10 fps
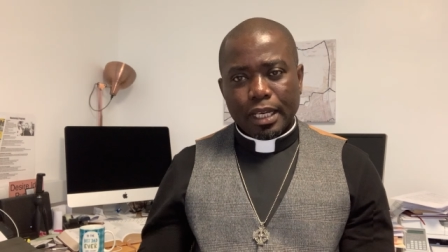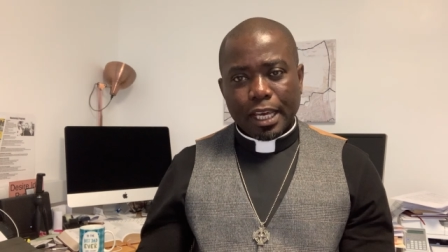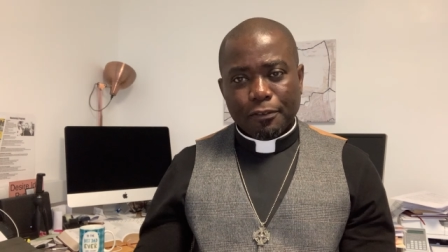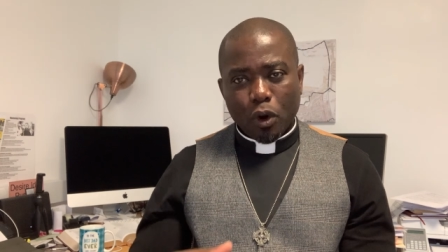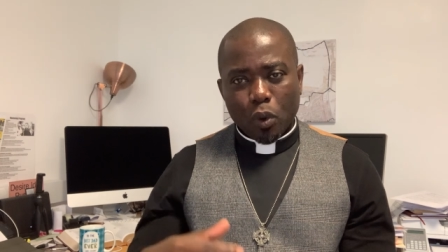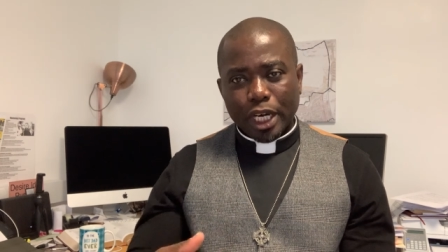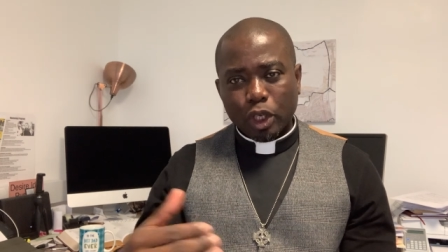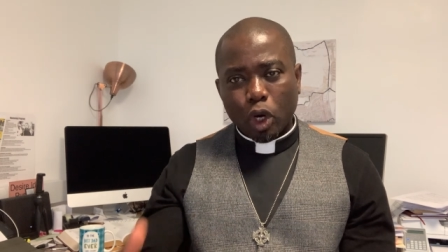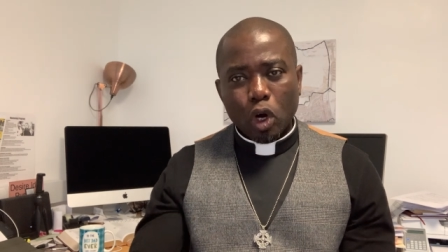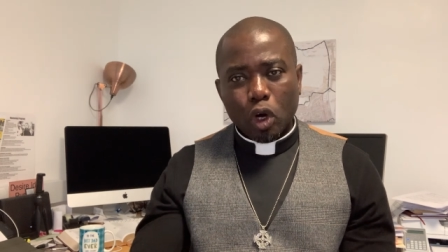Therefore, when
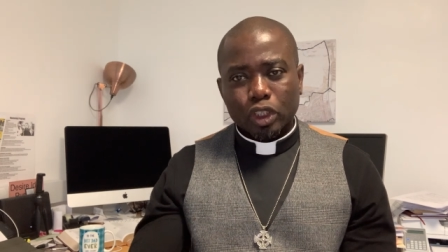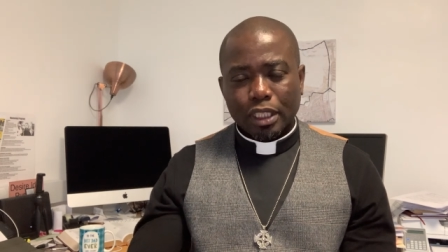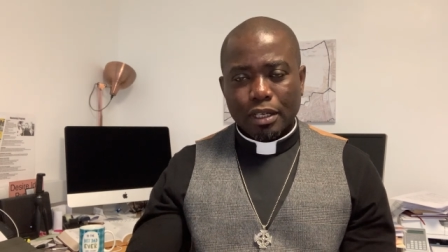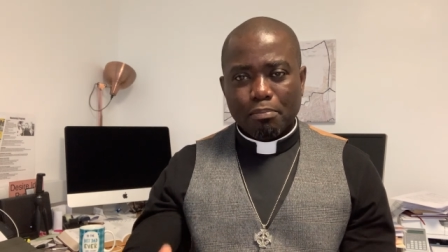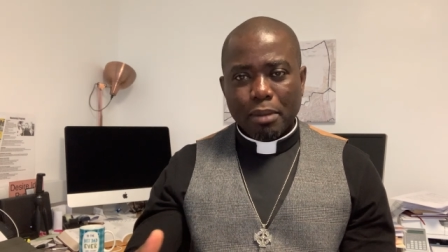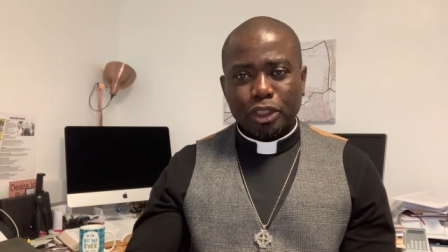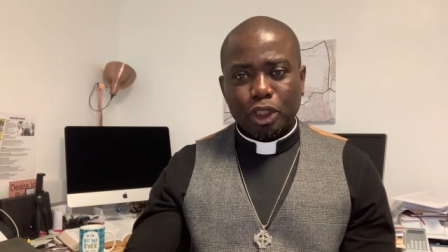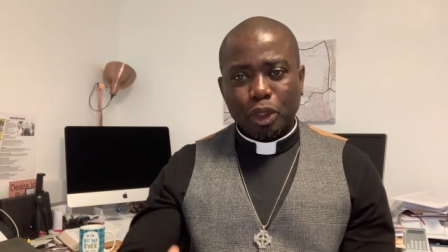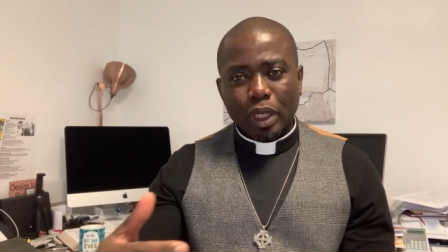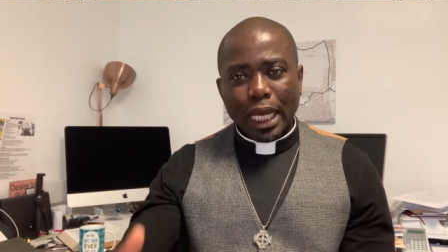God
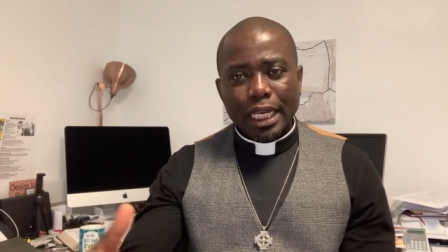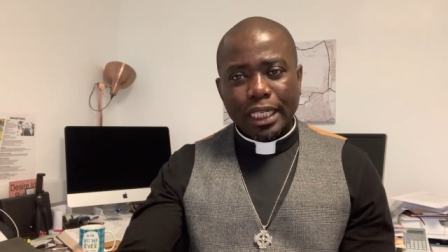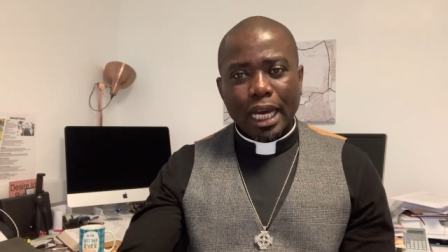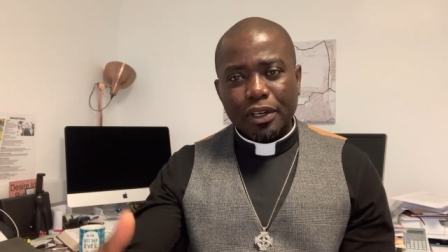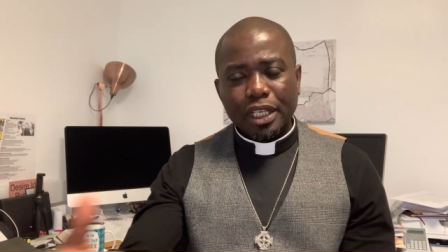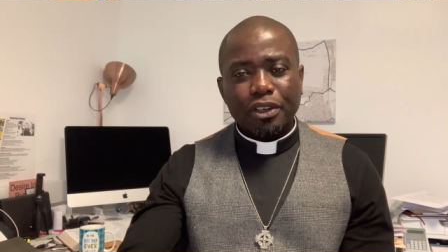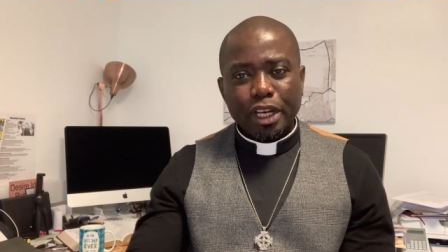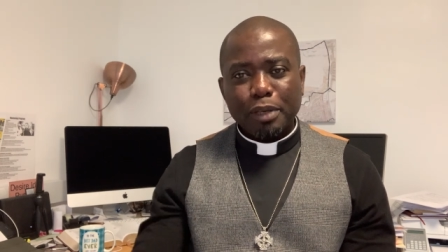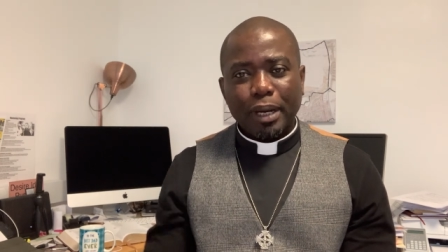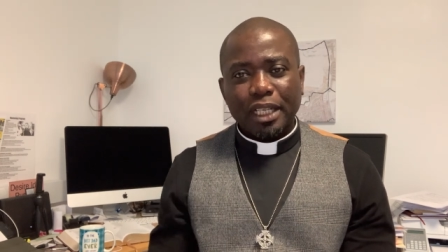makes you lie down in
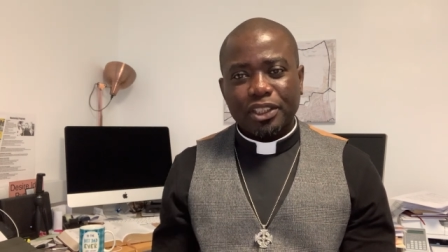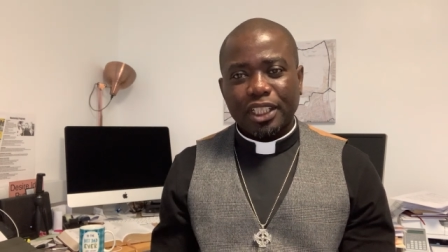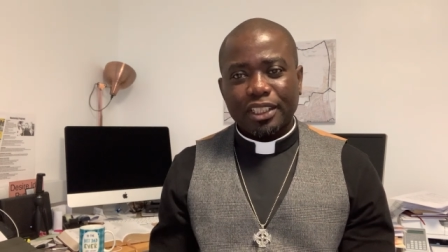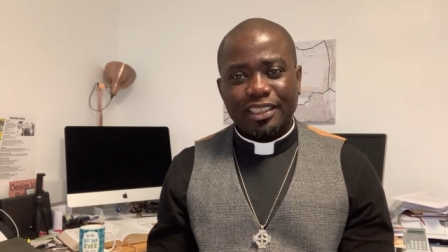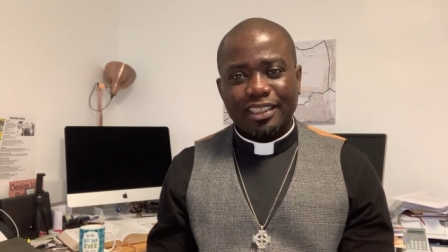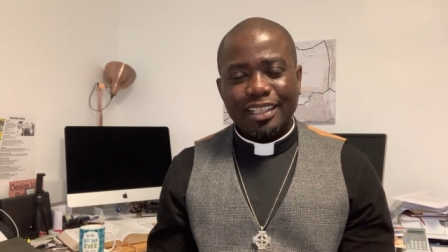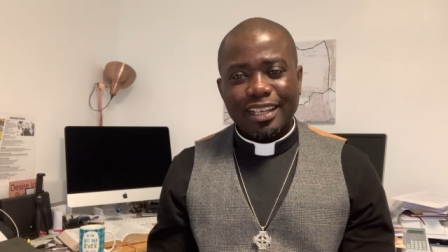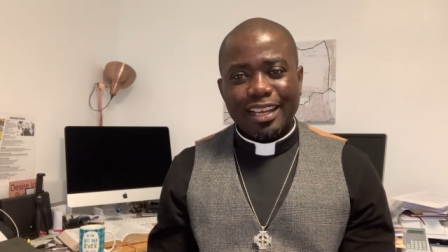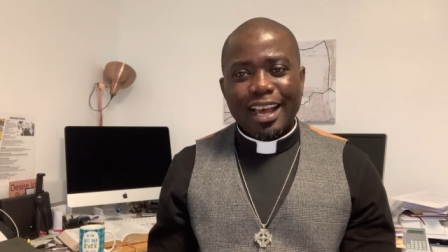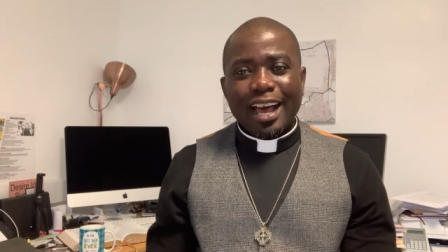green pastures,
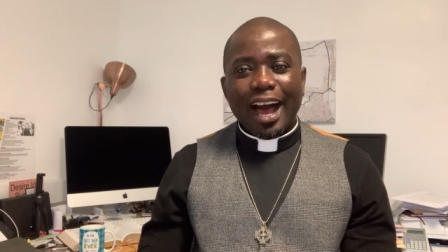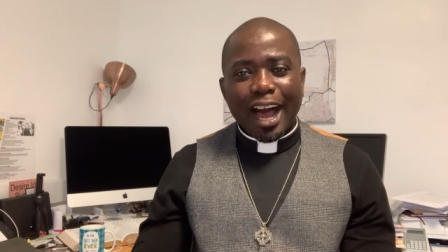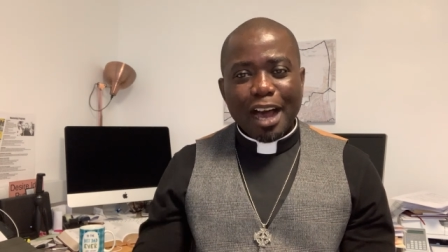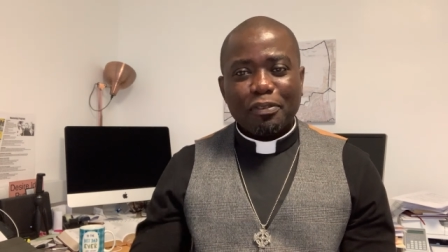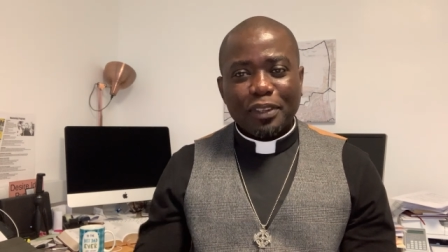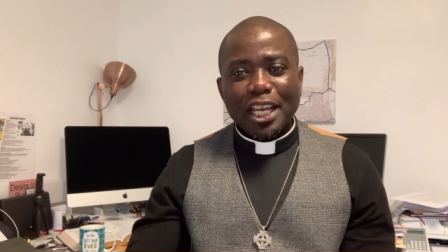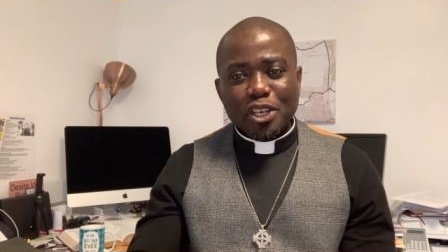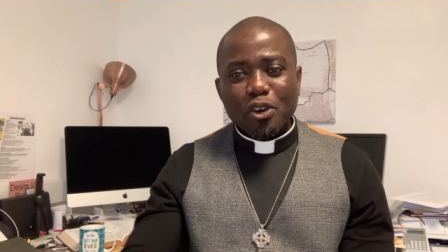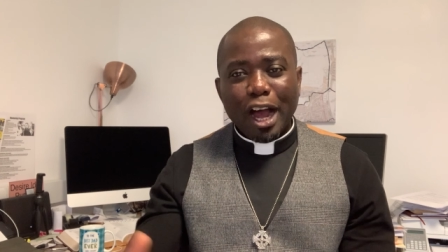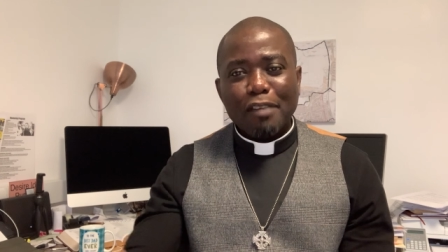after
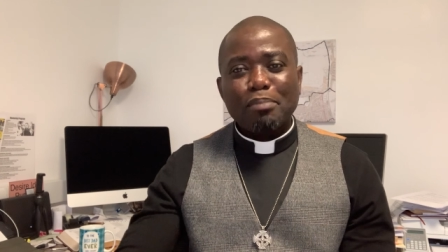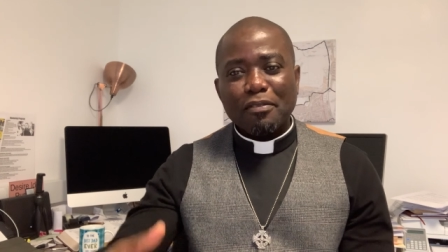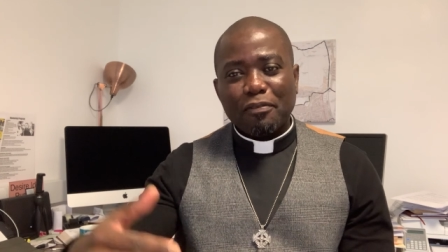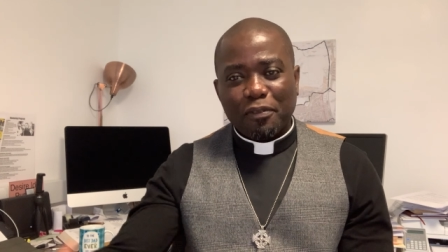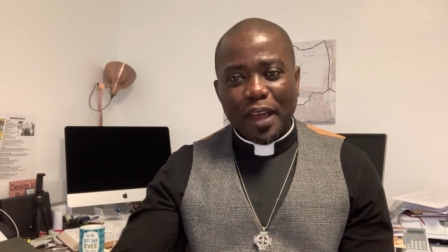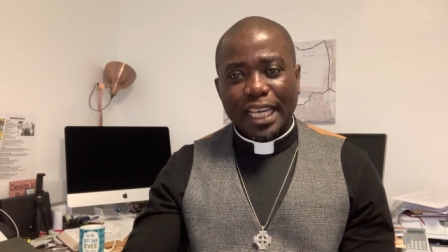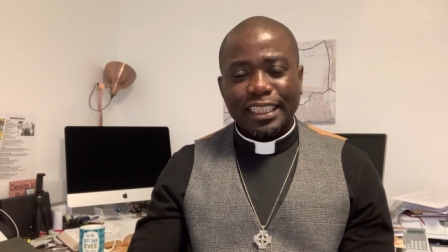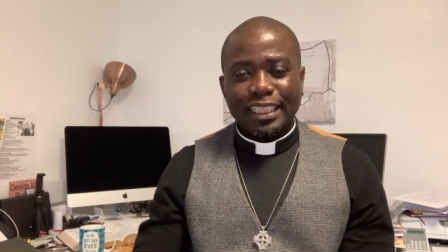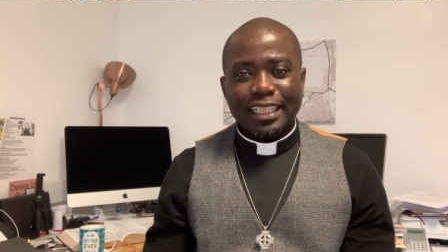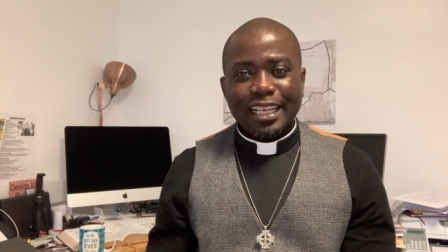you have been
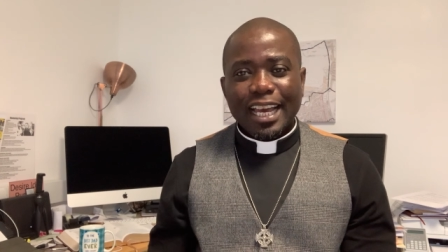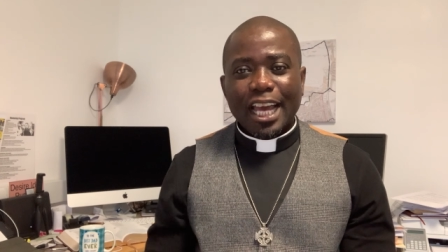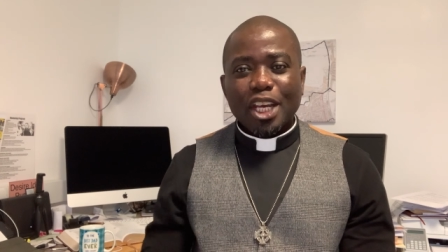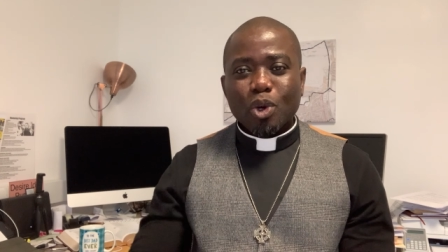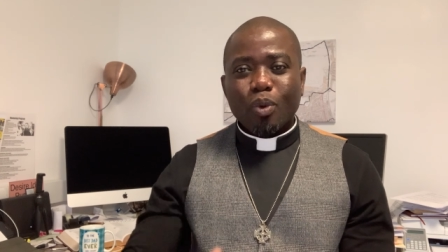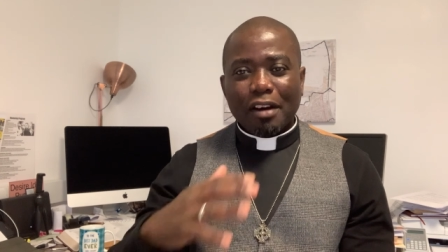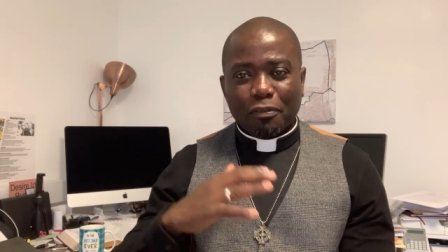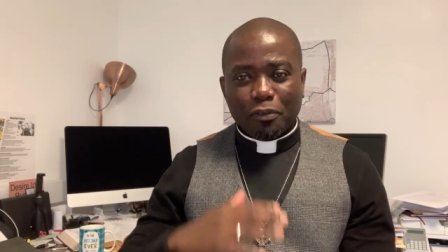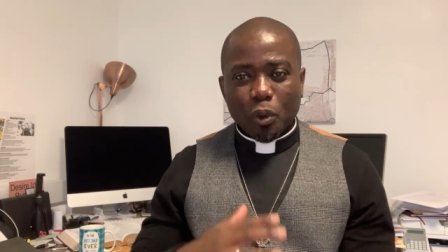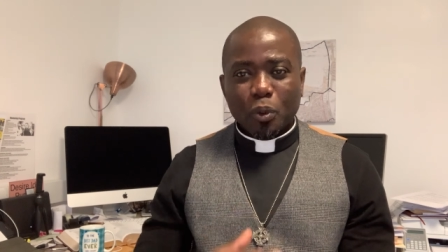fed and you are
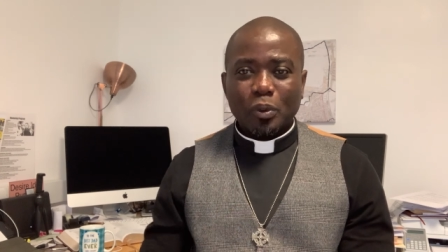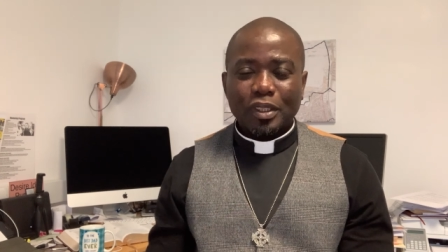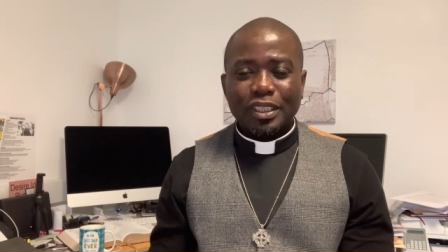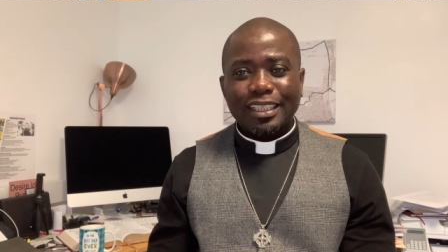full,